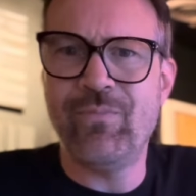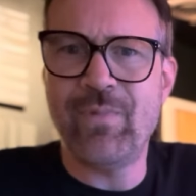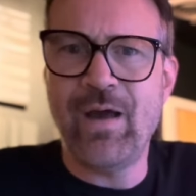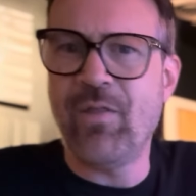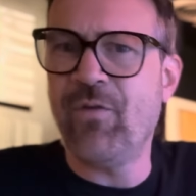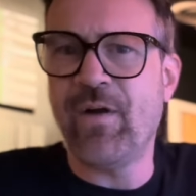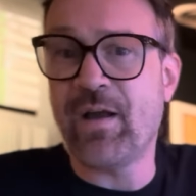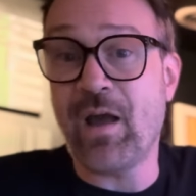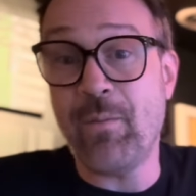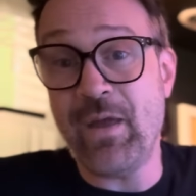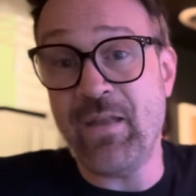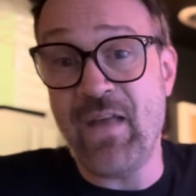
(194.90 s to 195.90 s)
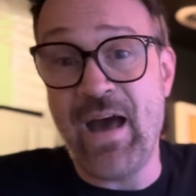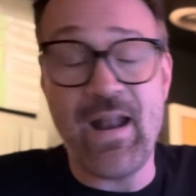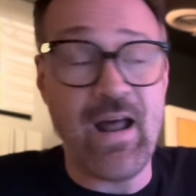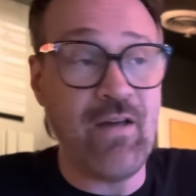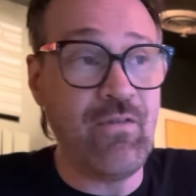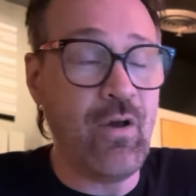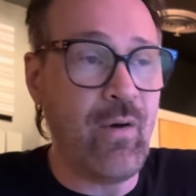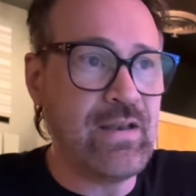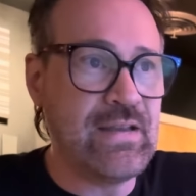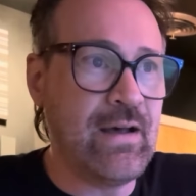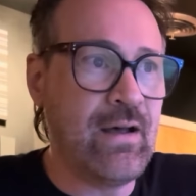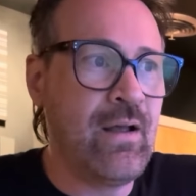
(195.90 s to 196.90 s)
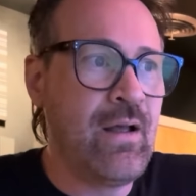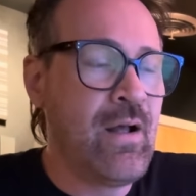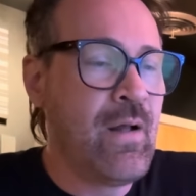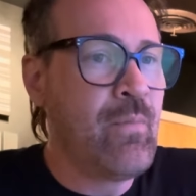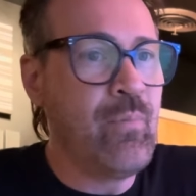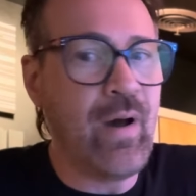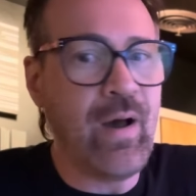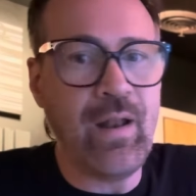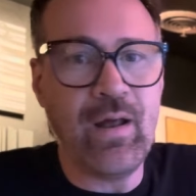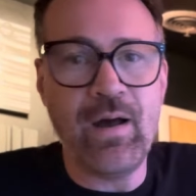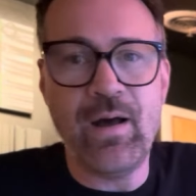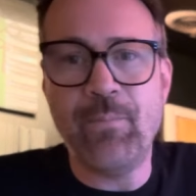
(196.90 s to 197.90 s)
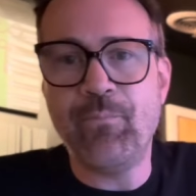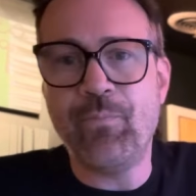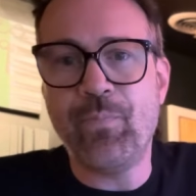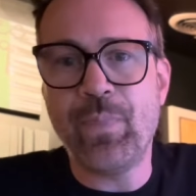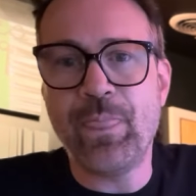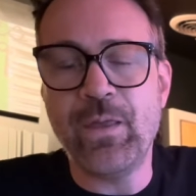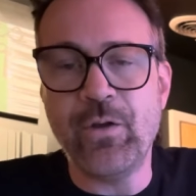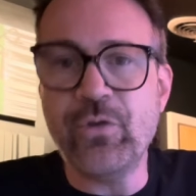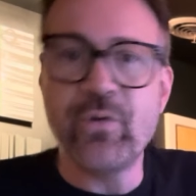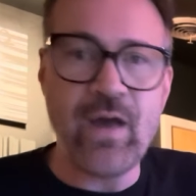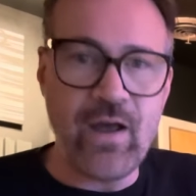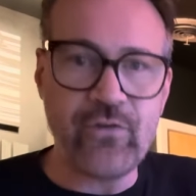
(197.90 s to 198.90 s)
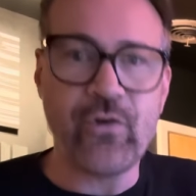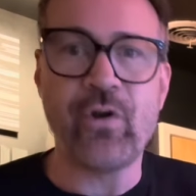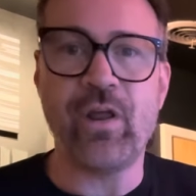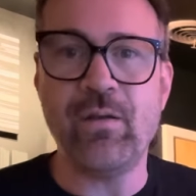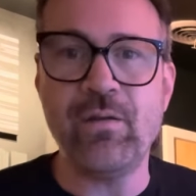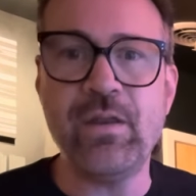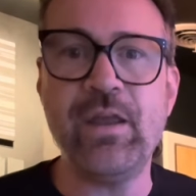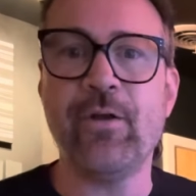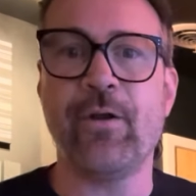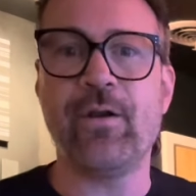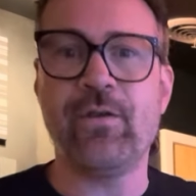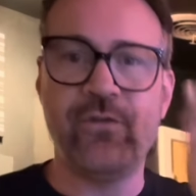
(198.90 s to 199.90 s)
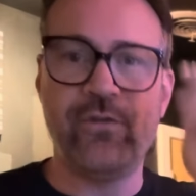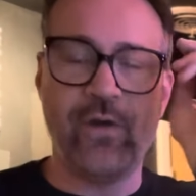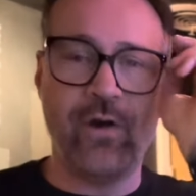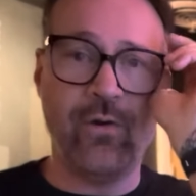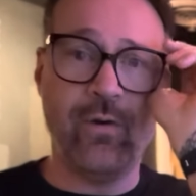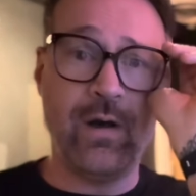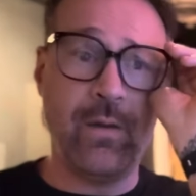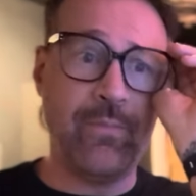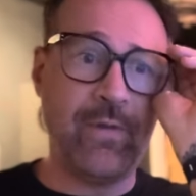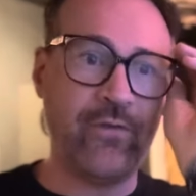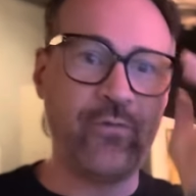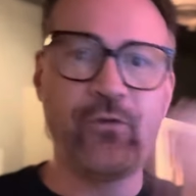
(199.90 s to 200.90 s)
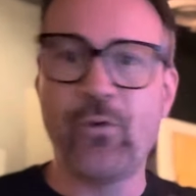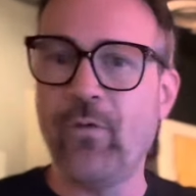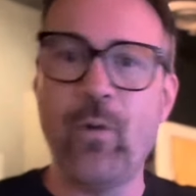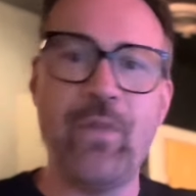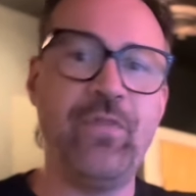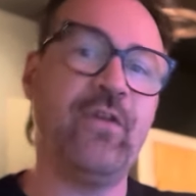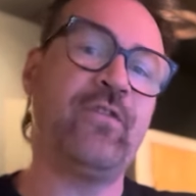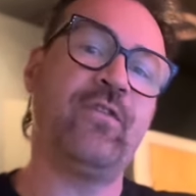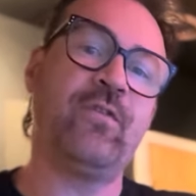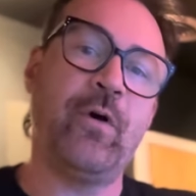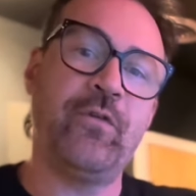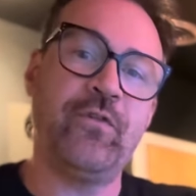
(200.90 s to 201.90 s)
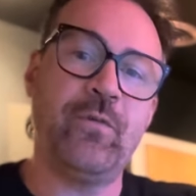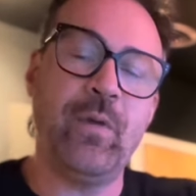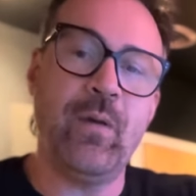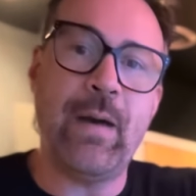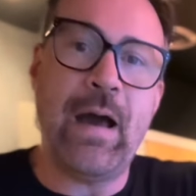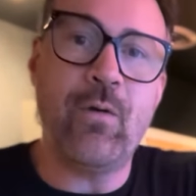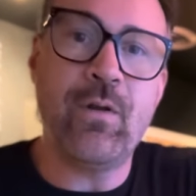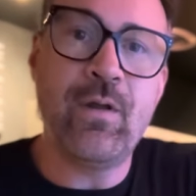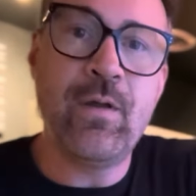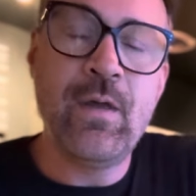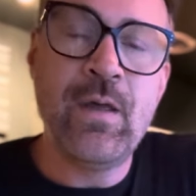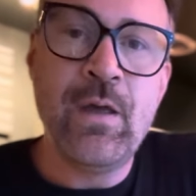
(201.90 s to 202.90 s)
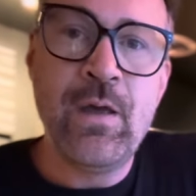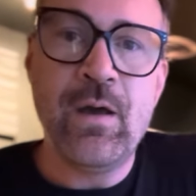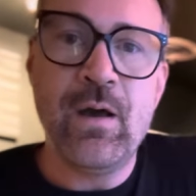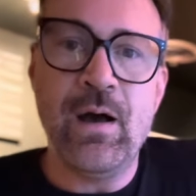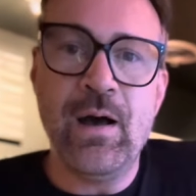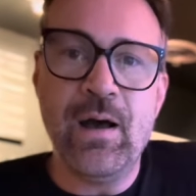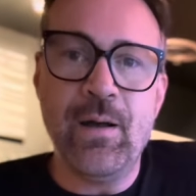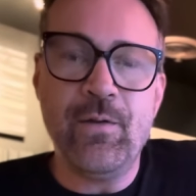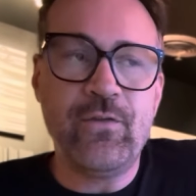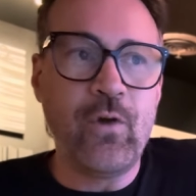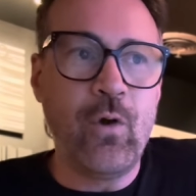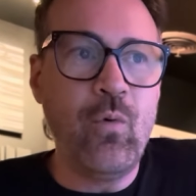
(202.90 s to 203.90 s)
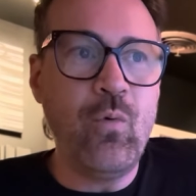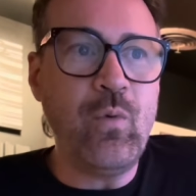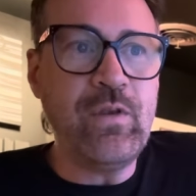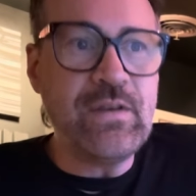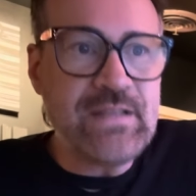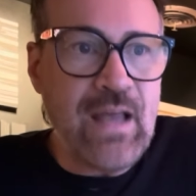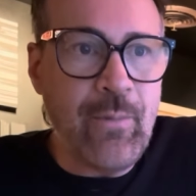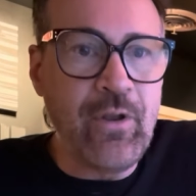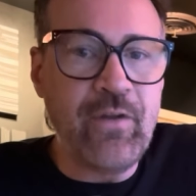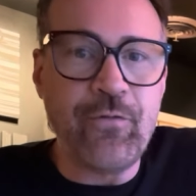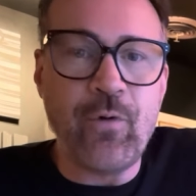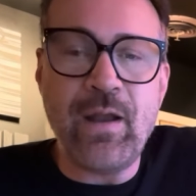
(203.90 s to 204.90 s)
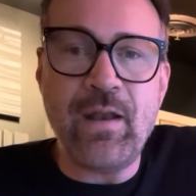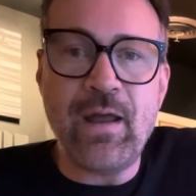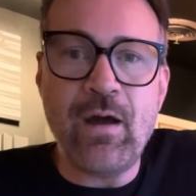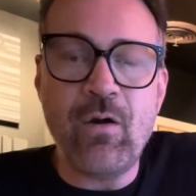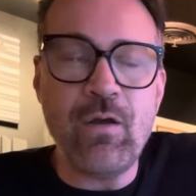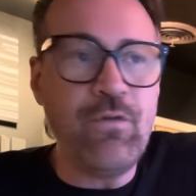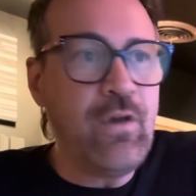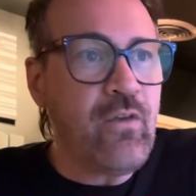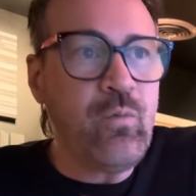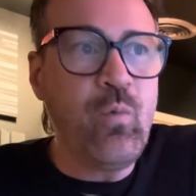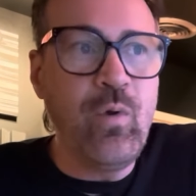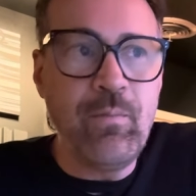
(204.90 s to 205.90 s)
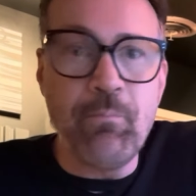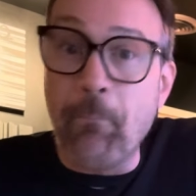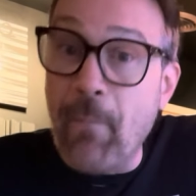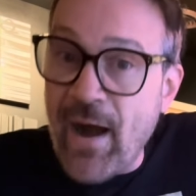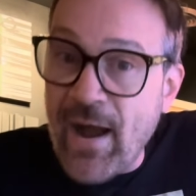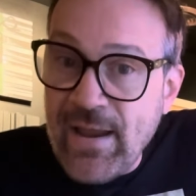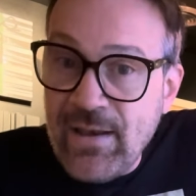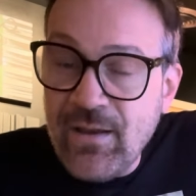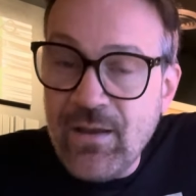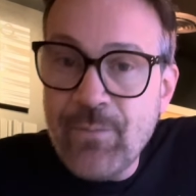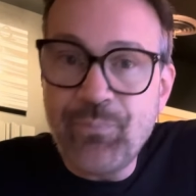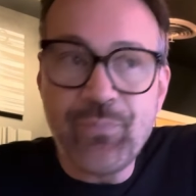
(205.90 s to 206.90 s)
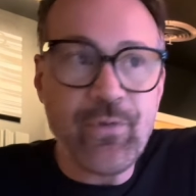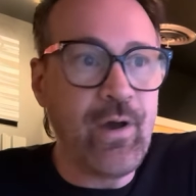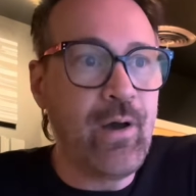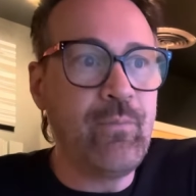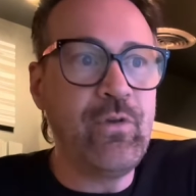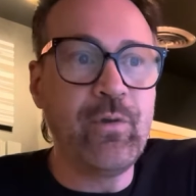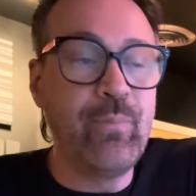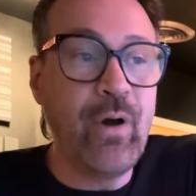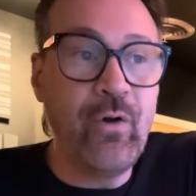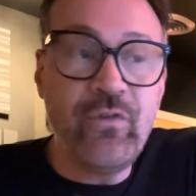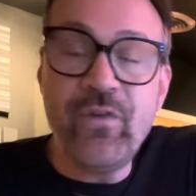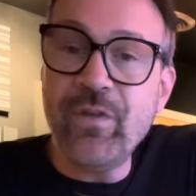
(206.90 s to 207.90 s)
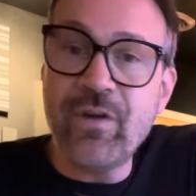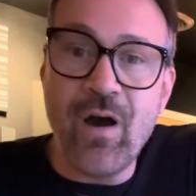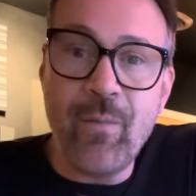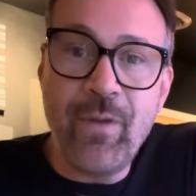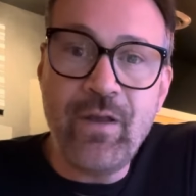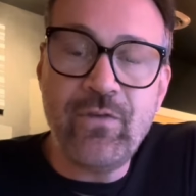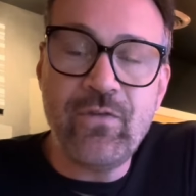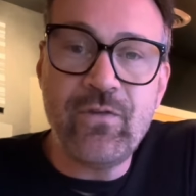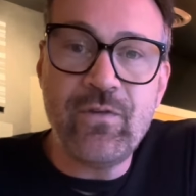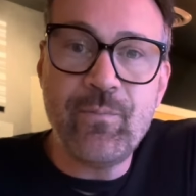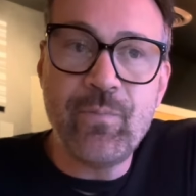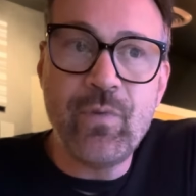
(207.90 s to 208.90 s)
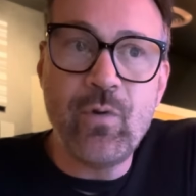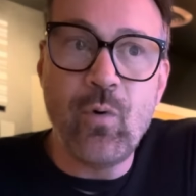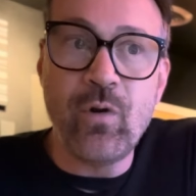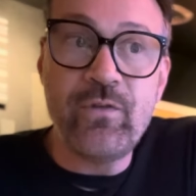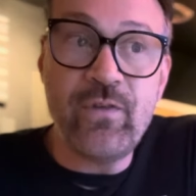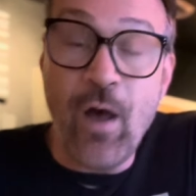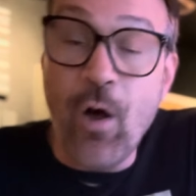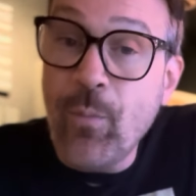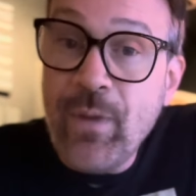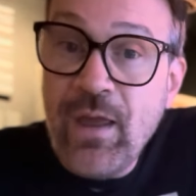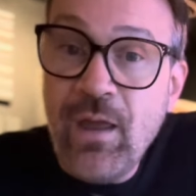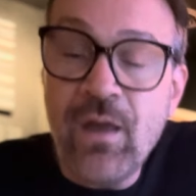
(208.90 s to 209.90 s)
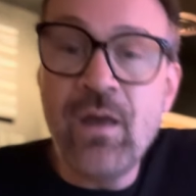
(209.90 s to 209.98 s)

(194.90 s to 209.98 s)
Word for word: How the fuck I made that, I have no idea. But, um, you know, you guys heard it here. So um, that's sort of what this is supposed to be about. Uh, so we disabled it for right now. If you guys wouldn't mind, um, you can post in the comments or tell me